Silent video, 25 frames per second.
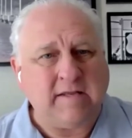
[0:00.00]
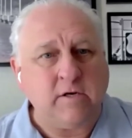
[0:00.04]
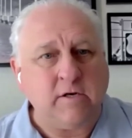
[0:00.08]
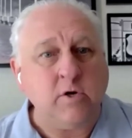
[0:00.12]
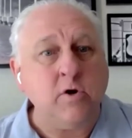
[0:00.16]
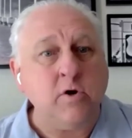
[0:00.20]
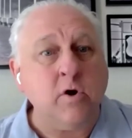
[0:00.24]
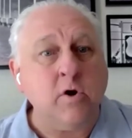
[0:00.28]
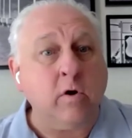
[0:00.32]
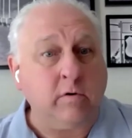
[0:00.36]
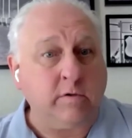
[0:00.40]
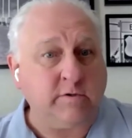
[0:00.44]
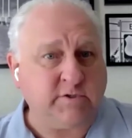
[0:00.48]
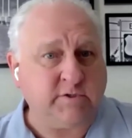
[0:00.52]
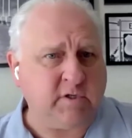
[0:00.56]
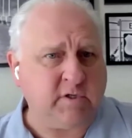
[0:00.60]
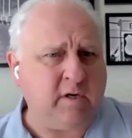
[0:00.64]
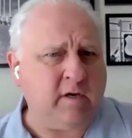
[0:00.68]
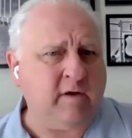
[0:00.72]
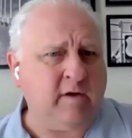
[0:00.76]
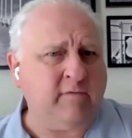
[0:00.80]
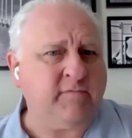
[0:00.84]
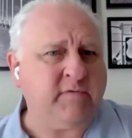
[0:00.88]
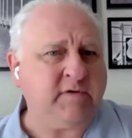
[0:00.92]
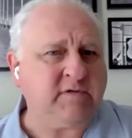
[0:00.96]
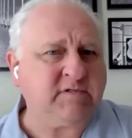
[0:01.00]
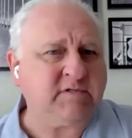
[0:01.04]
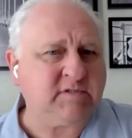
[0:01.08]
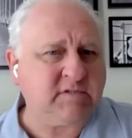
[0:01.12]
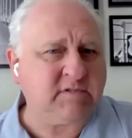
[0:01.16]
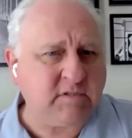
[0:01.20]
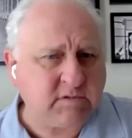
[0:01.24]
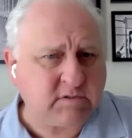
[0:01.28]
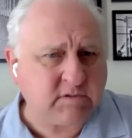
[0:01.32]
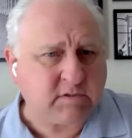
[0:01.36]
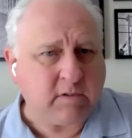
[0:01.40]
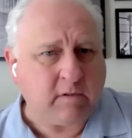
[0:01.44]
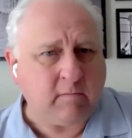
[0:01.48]
inertia of the
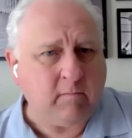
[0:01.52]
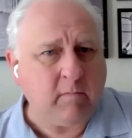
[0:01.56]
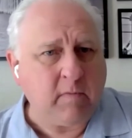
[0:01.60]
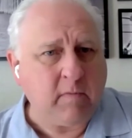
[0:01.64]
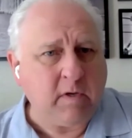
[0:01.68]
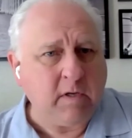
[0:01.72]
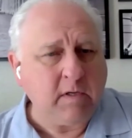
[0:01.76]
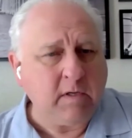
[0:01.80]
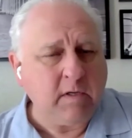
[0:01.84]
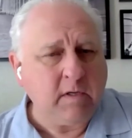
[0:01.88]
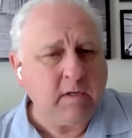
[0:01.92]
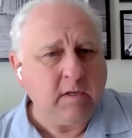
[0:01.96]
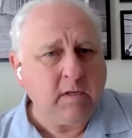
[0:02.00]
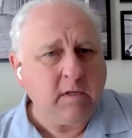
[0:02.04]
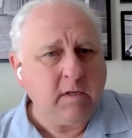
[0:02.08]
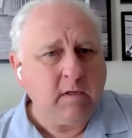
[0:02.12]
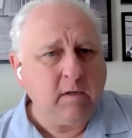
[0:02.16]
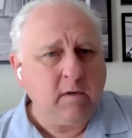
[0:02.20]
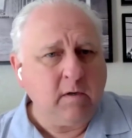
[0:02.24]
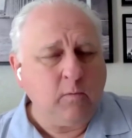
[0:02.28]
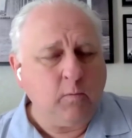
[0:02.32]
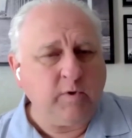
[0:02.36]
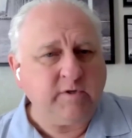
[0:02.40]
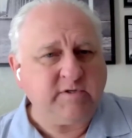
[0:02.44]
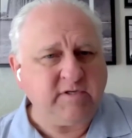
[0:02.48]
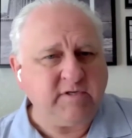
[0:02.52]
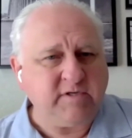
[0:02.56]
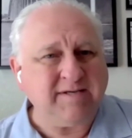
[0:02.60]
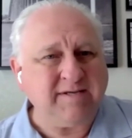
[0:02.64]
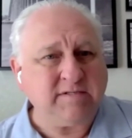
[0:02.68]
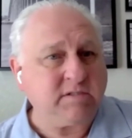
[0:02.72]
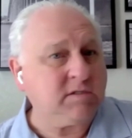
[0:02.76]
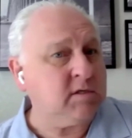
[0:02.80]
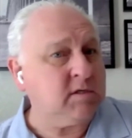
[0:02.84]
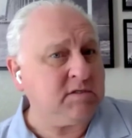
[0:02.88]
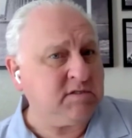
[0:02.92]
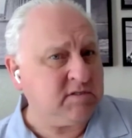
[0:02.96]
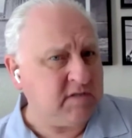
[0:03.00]
system, which
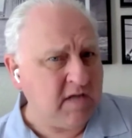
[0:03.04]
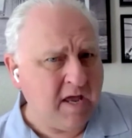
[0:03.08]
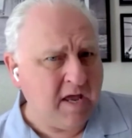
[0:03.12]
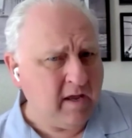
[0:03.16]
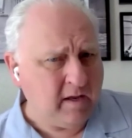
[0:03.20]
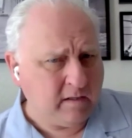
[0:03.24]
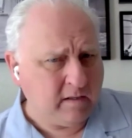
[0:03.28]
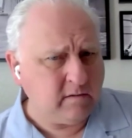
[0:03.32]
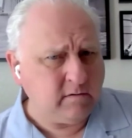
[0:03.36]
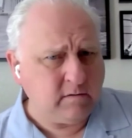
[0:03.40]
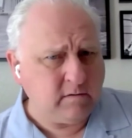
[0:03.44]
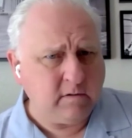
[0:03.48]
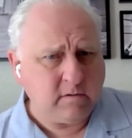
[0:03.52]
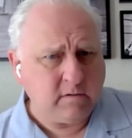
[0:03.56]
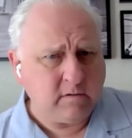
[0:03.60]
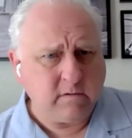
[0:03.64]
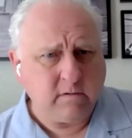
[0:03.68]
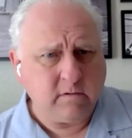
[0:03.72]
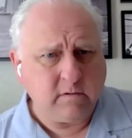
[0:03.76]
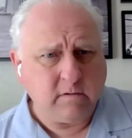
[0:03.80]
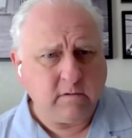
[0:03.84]
is designed